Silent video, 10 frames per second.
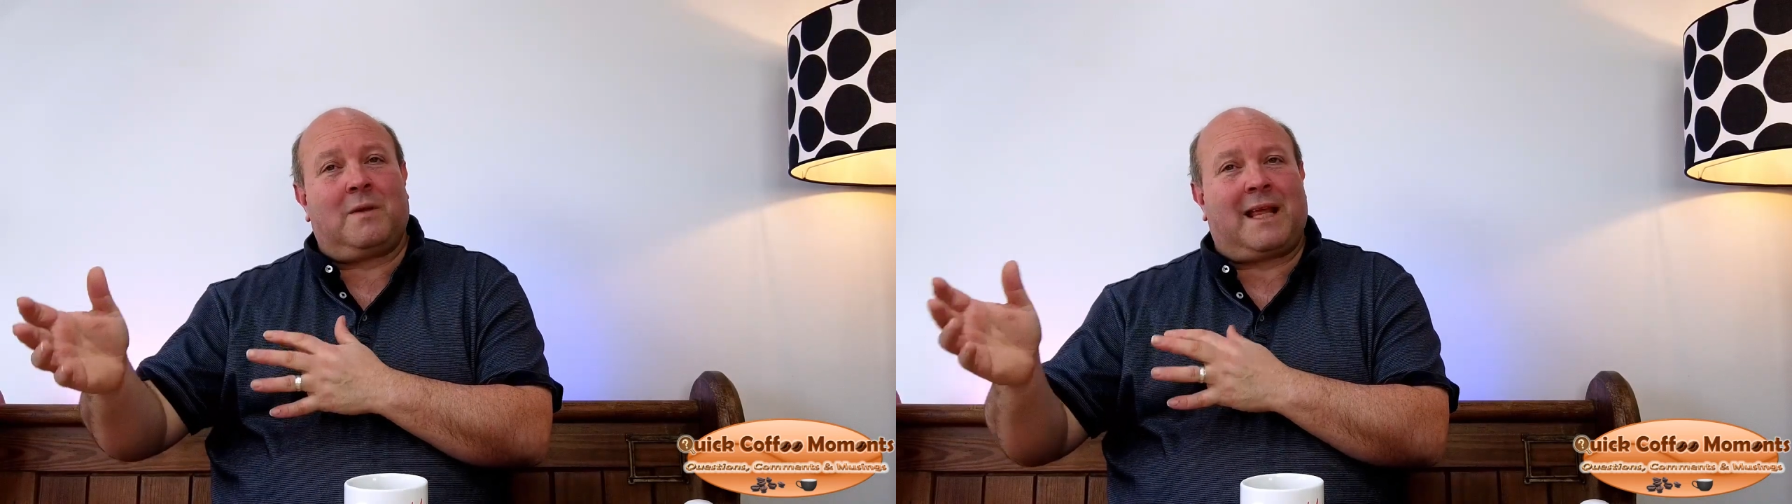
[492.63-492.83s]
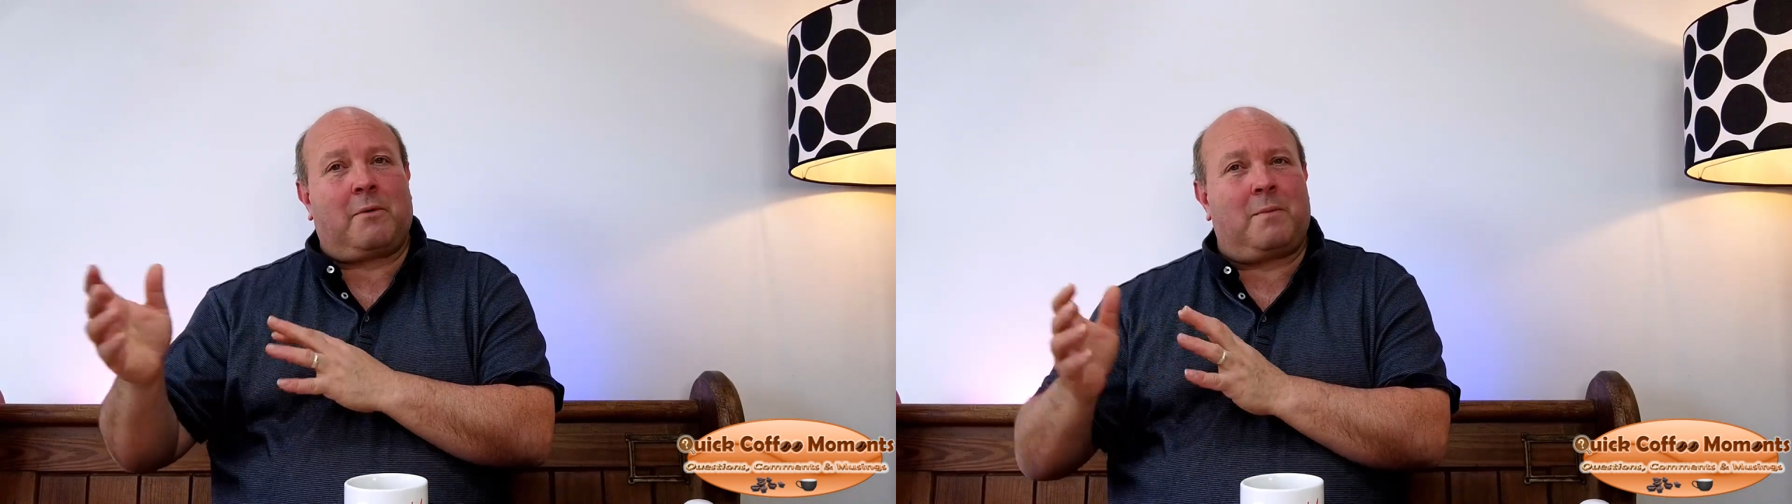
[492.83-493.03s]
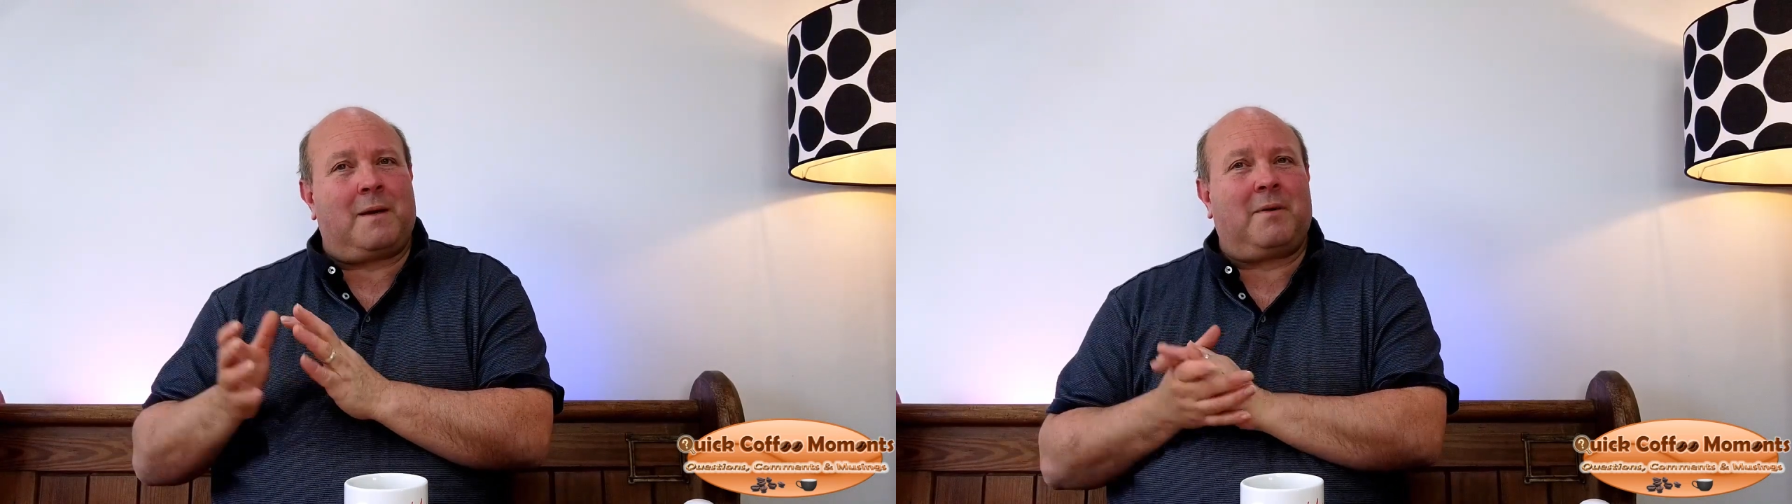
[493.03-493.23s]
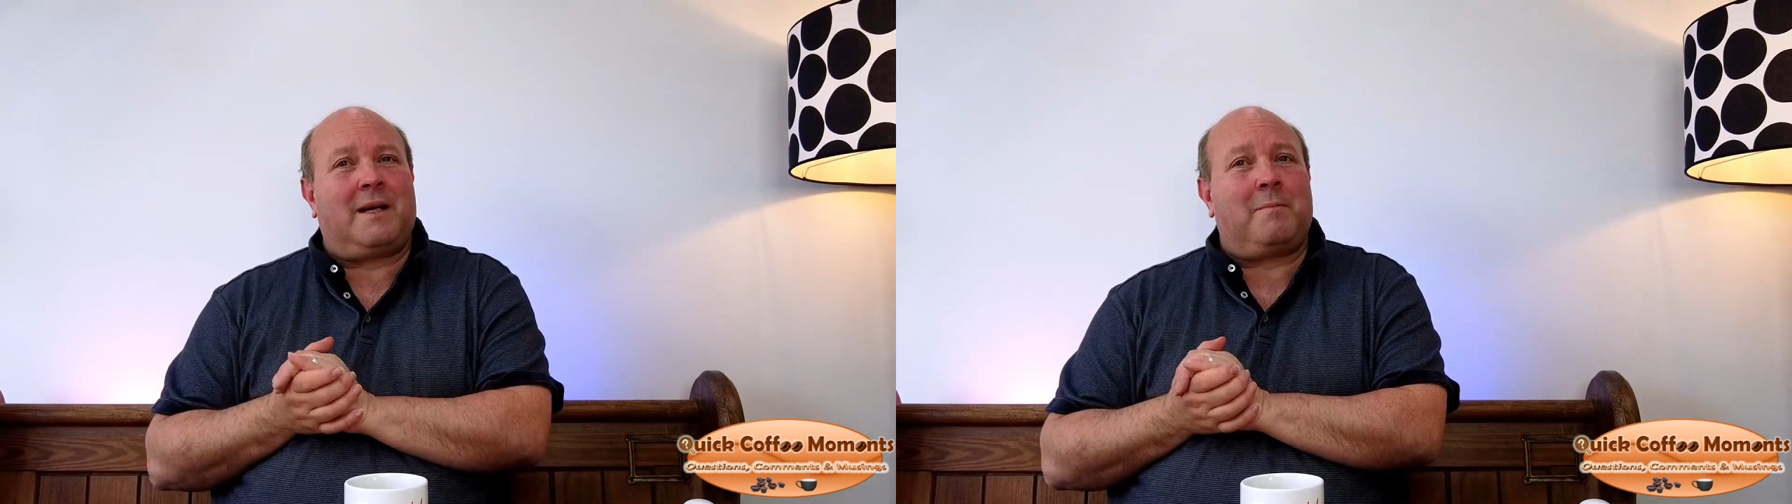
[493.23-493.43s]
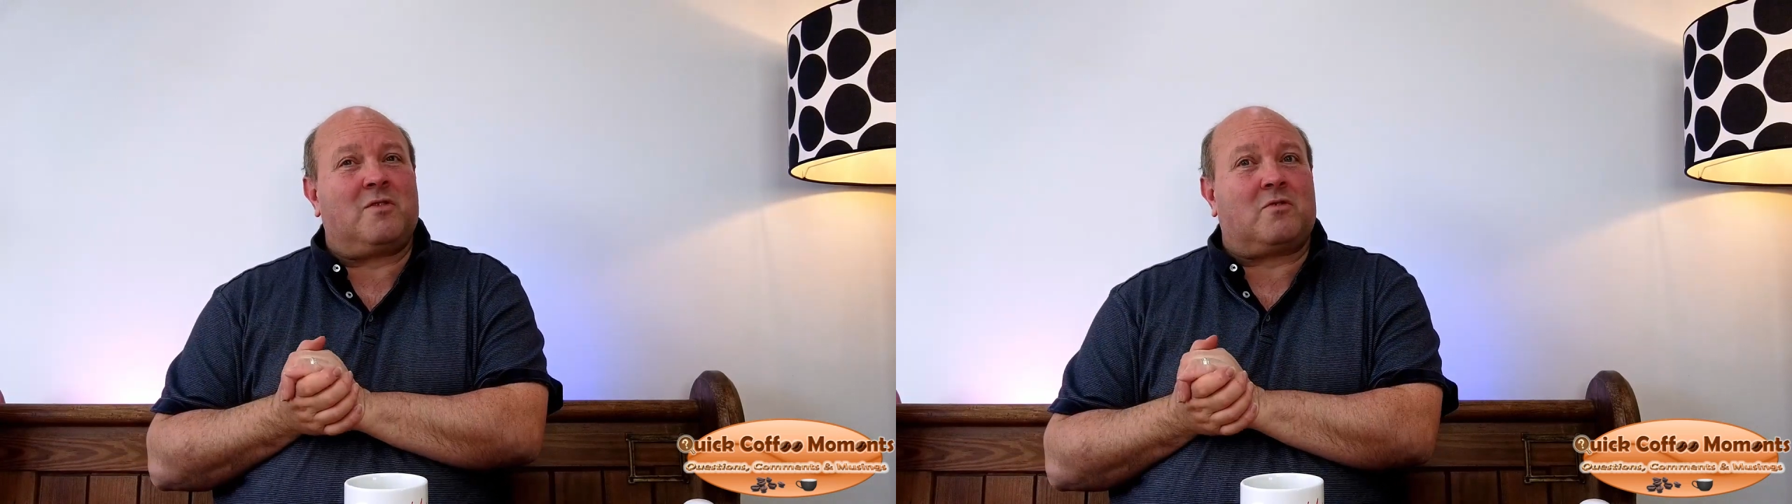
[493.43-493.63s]
but that would be a
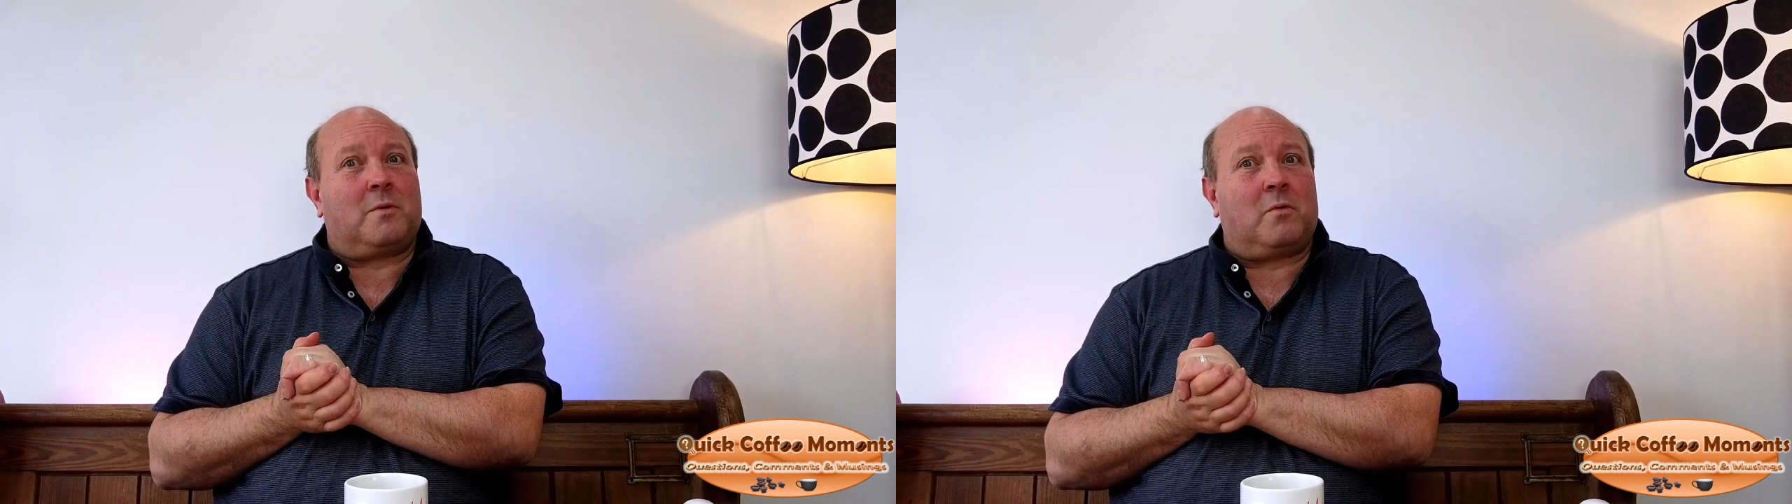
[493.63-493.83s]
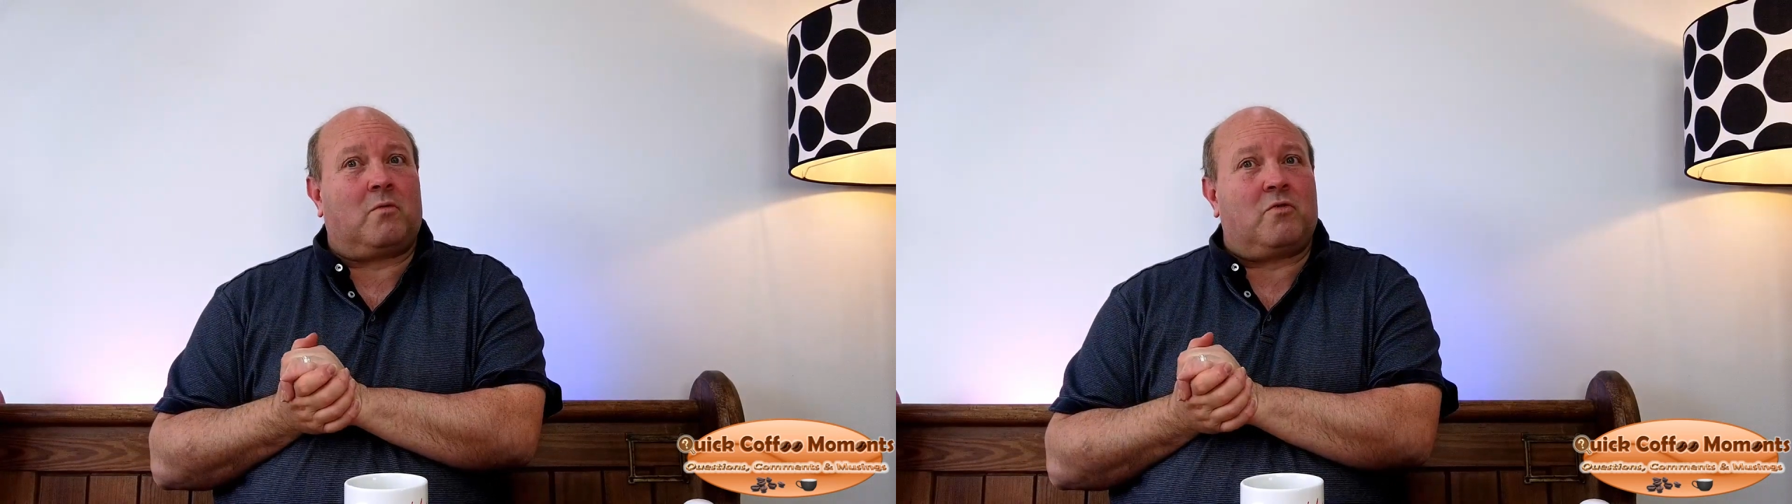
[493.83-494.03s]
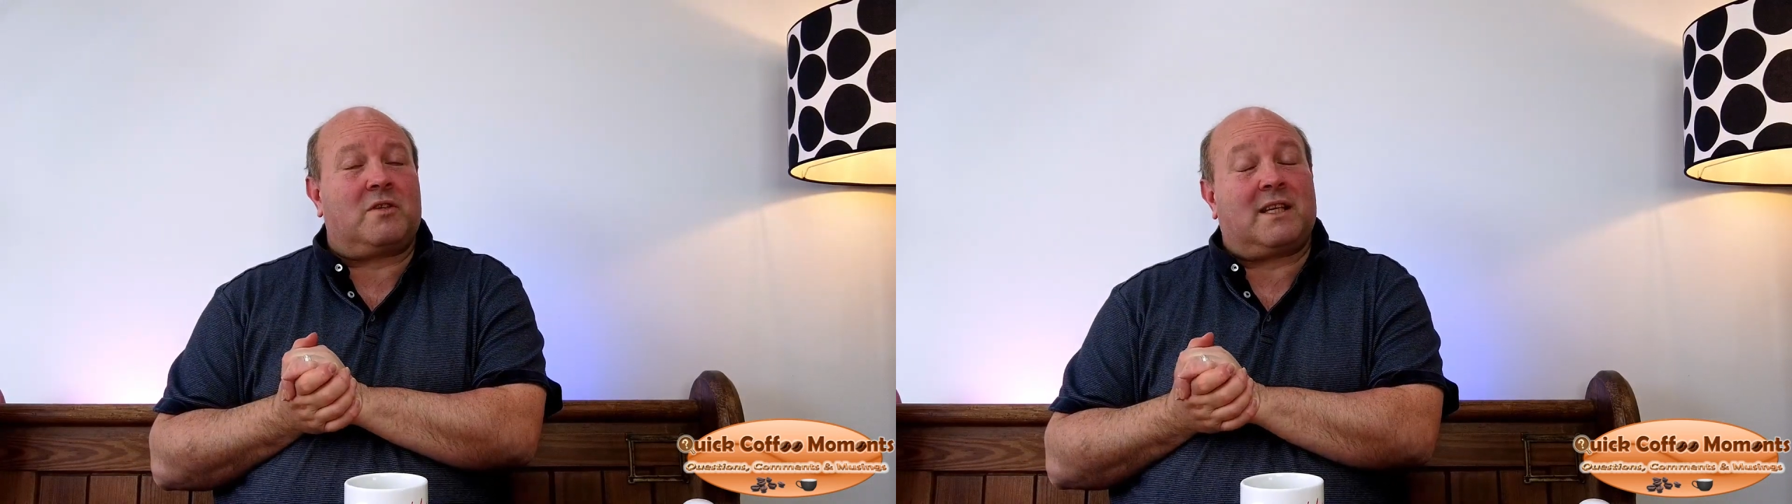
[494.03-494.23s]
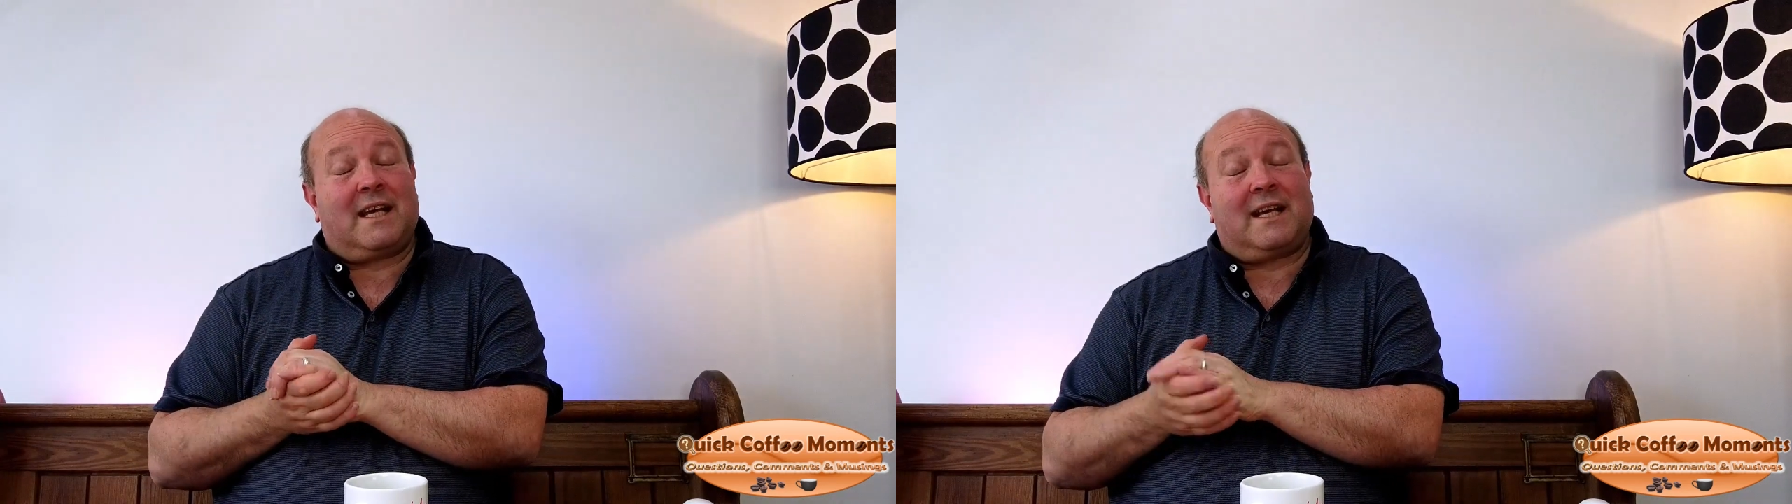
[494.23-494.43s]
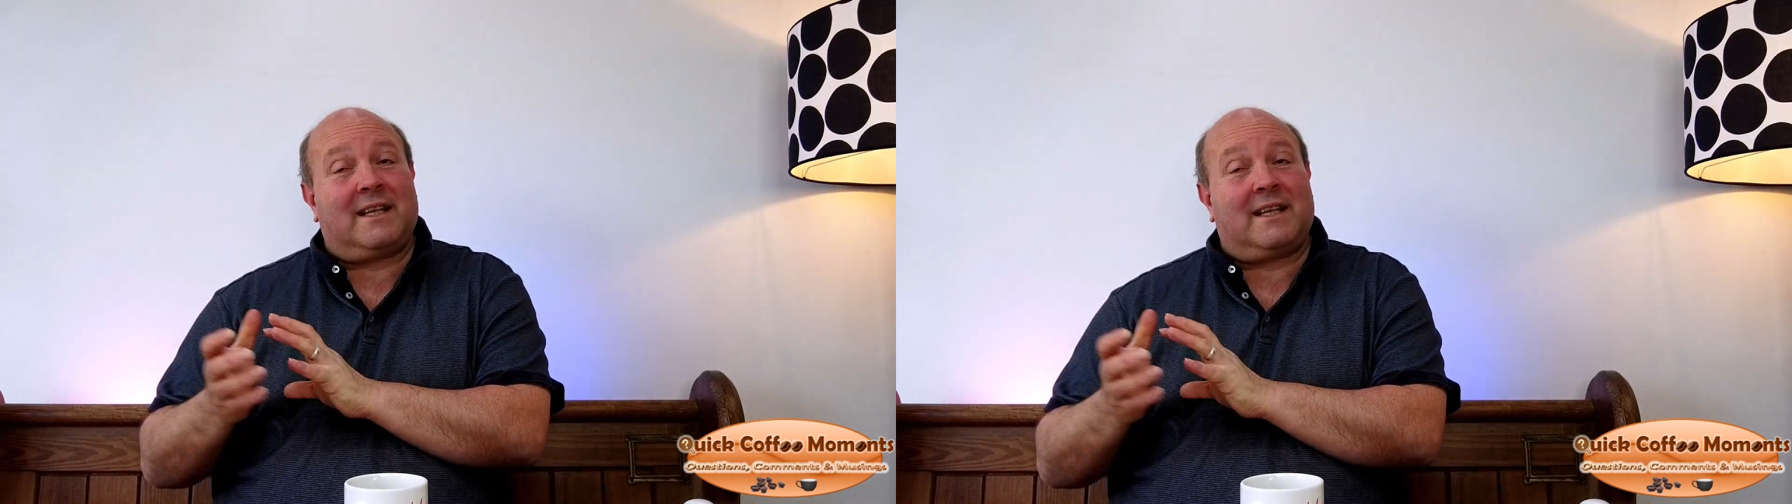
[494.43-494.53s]
pretty miserable route to take,